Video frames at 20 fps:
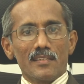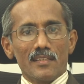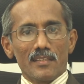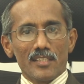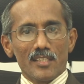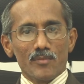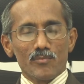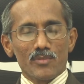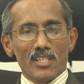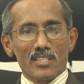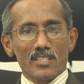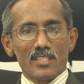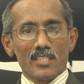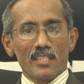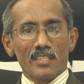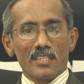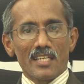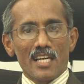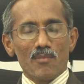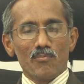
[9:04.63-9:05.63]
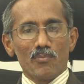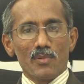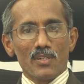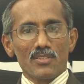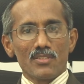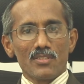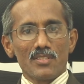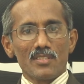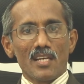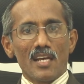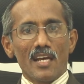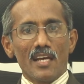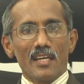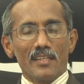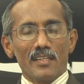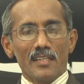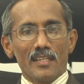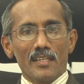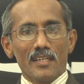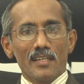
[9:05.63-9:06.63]
Rathinam Technical Campus,
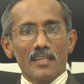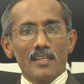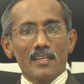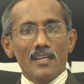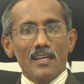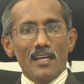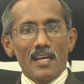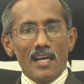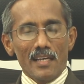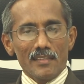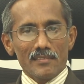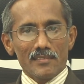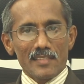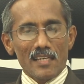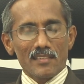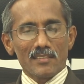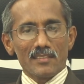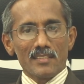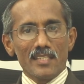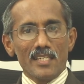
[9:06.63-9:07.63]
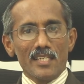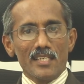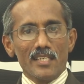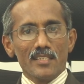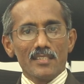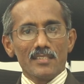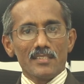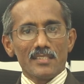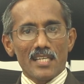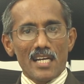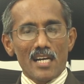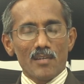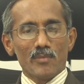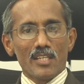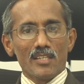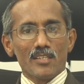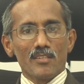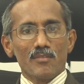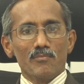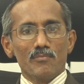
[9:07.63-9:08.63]
and I thank the
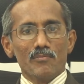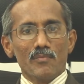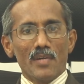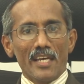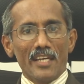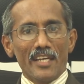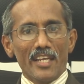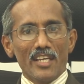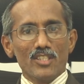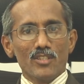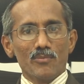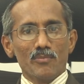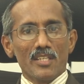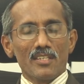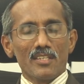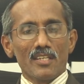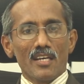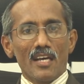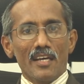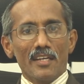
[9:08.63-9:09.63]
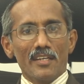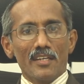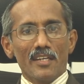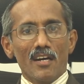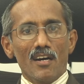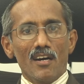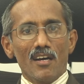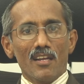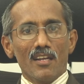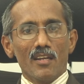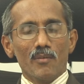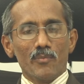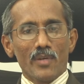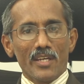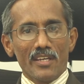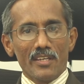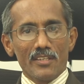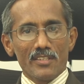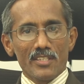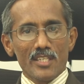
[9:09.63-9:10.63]
chairman, management and all
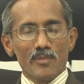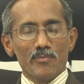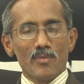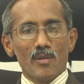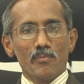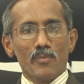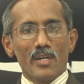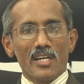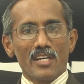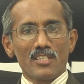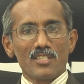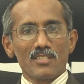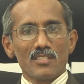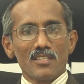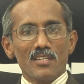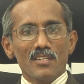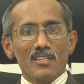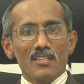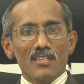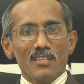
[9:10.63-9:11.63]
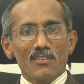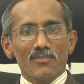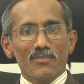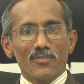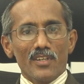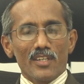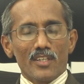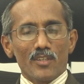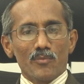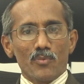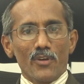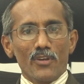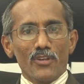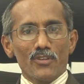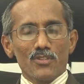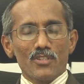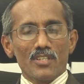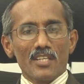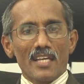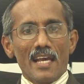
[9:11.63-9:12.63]
my team members for
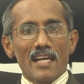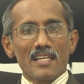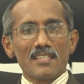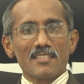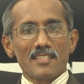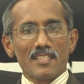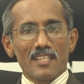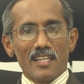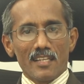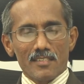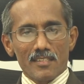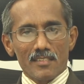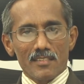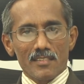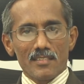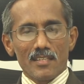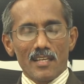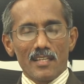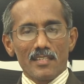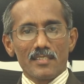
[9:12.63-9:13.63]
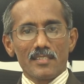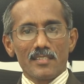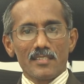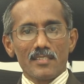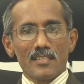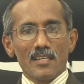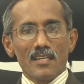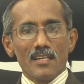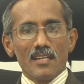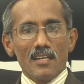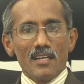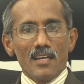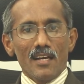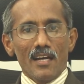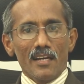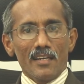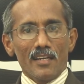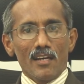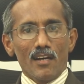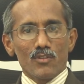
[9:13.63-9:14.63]
producing excellent results
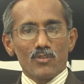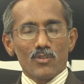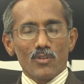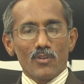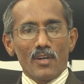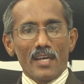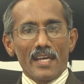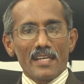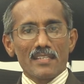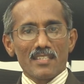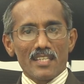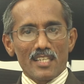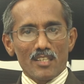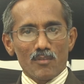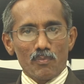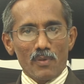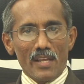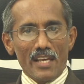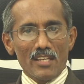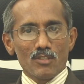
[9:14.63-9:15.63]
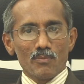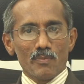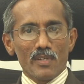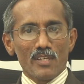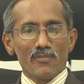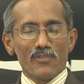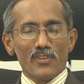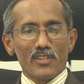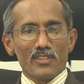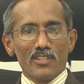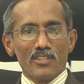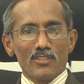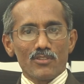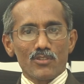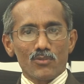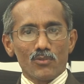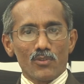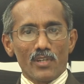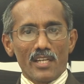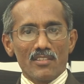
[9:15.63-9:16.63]
and also excellent placement for the
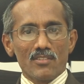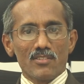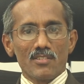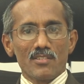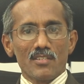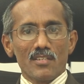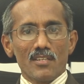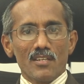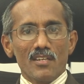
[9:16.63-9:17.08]
students.